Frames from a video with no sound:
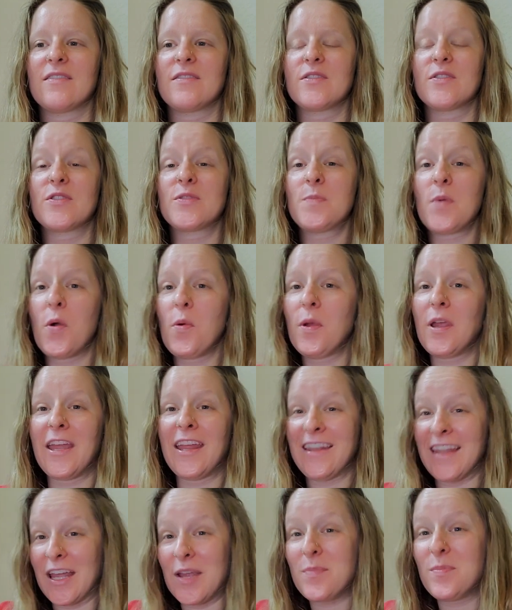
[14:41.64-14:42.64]

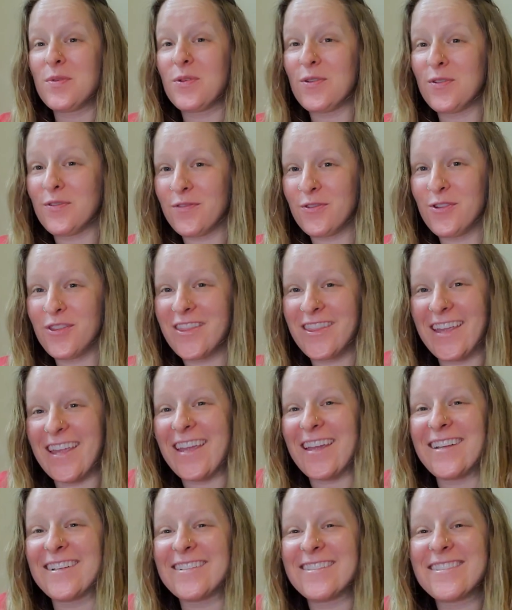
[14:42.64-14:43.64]
spoken like beautiful
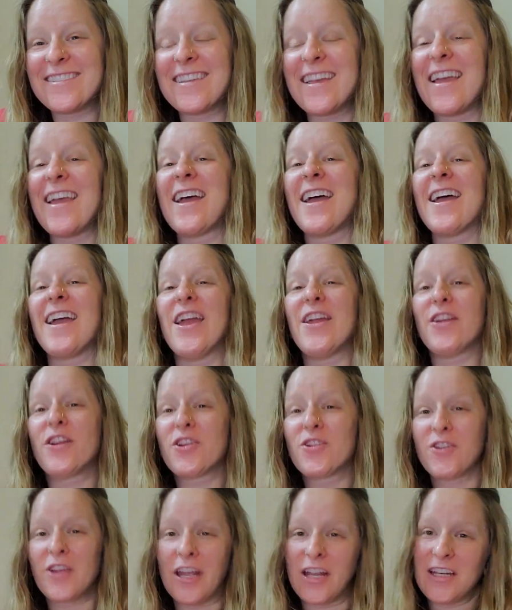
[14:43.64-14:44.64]
things, it
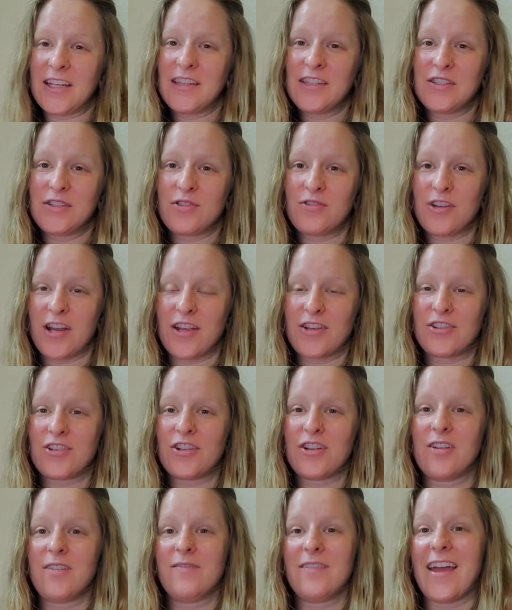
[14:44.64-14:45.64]
created the
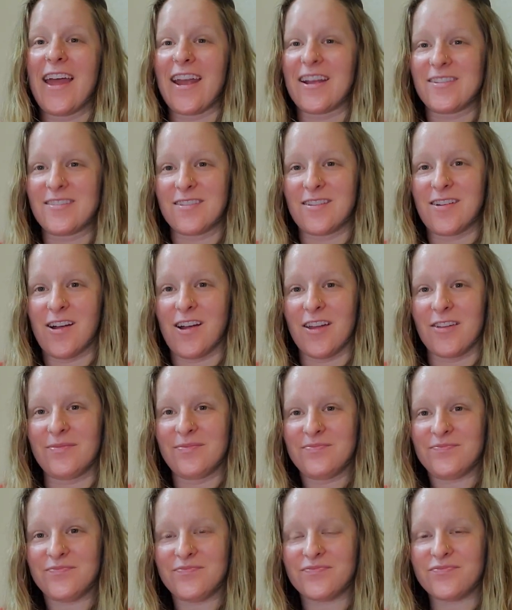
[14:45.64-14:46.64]
structure of a hexagon.
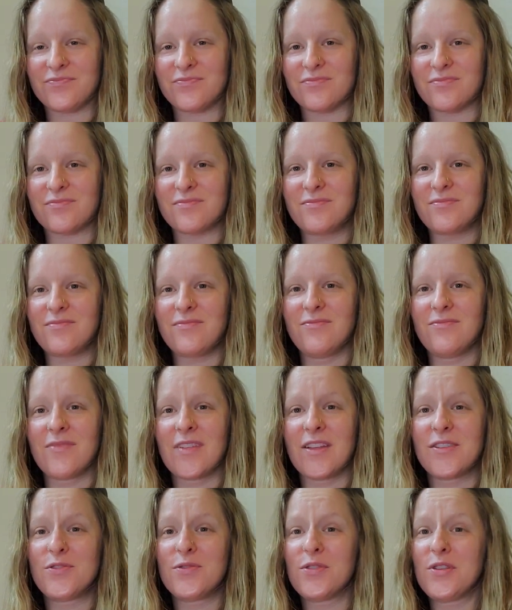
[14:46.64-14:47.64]

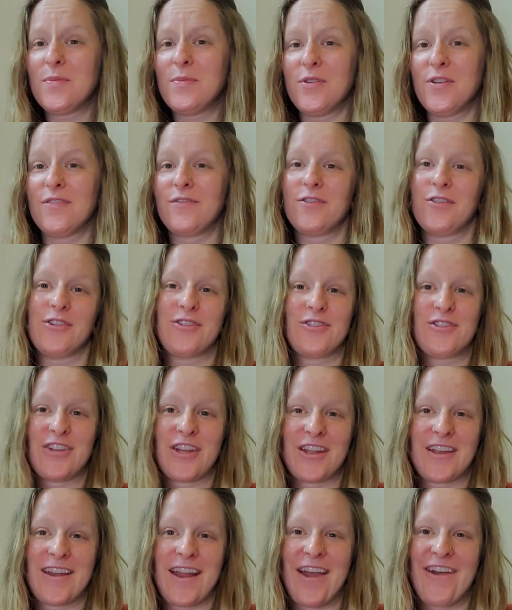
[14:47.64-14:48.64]
It's really beautiful. You should
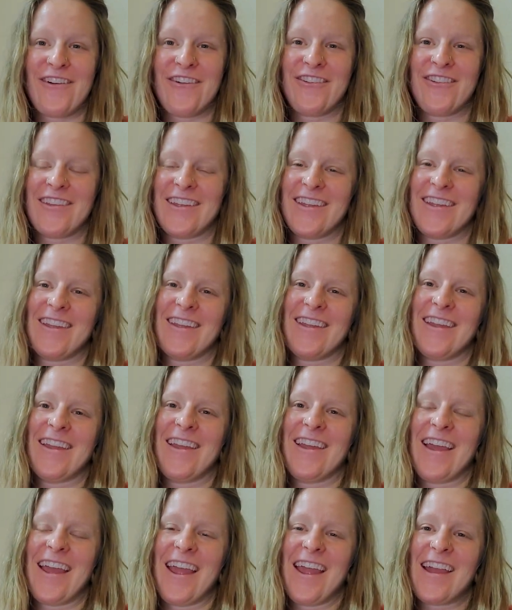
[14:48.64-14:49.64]
check it out.
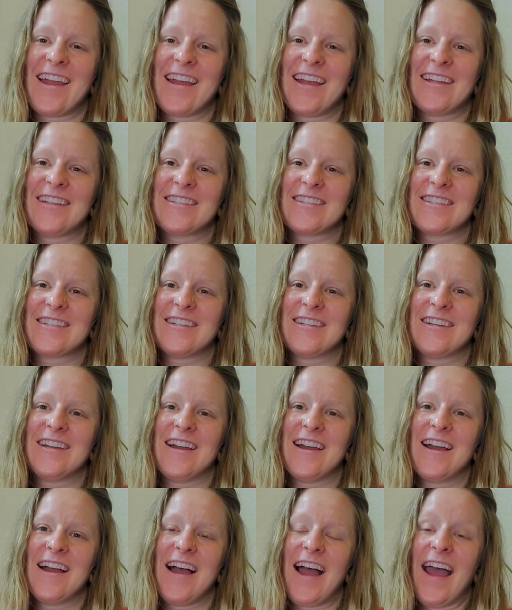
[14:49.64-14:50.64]
And
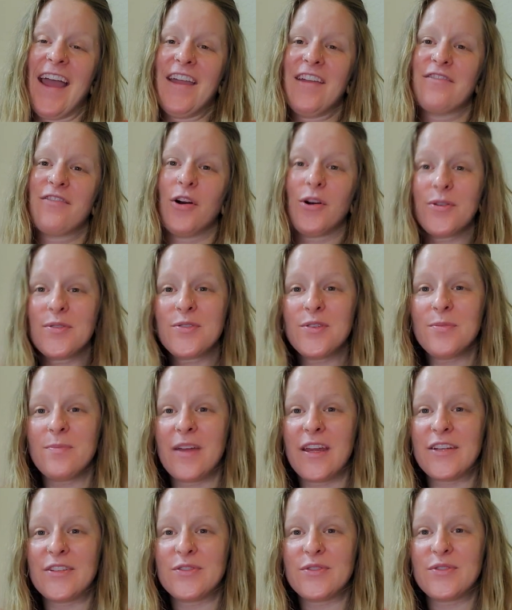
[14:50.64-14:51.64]
I've also
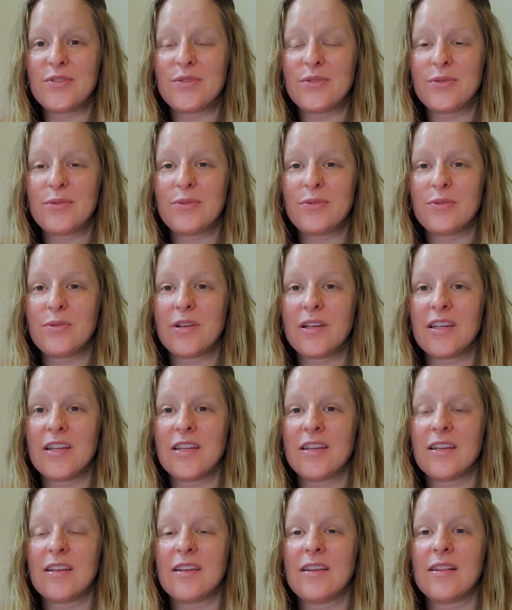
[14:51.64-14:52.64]
been to
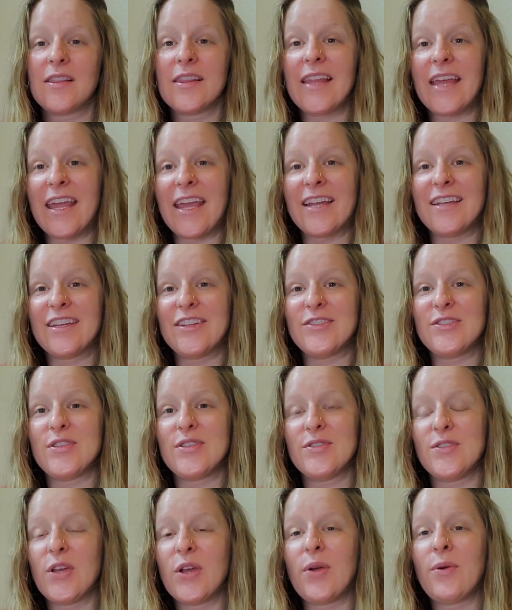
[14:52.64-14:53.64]
land in
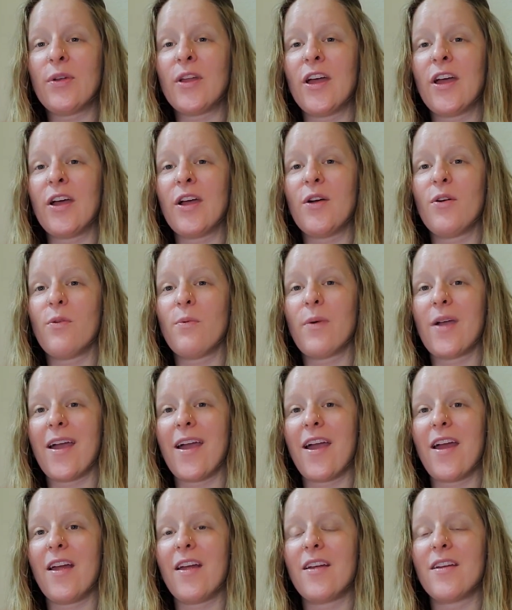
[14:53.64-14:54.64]
Sedona
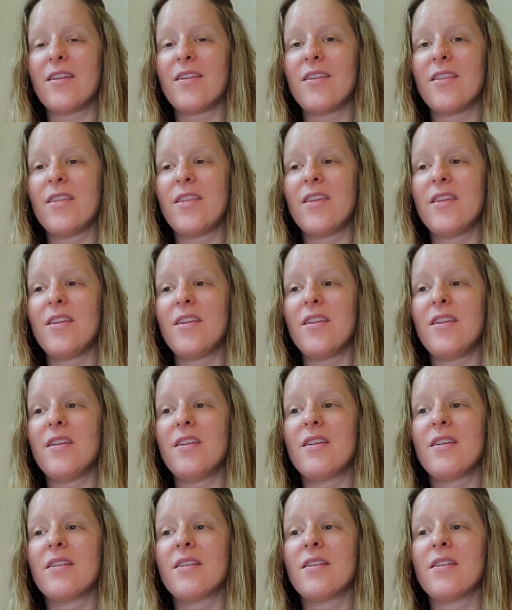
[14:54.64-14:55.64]
where
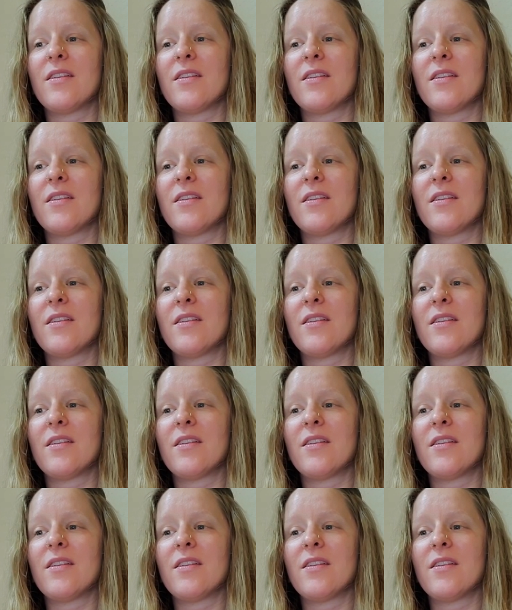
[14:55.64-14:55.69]
the